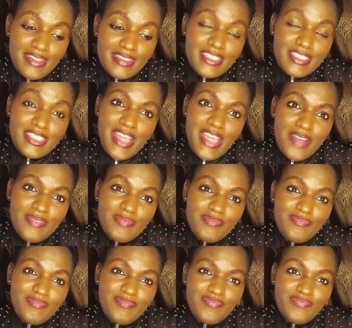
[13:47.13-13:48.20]
share
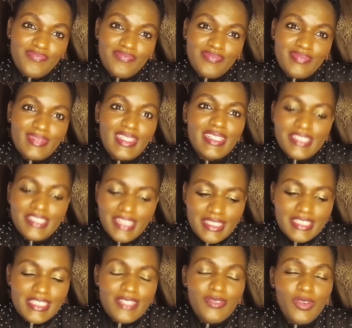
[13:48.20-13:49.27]

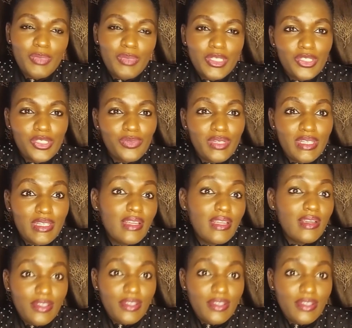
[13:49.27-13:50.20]
this information with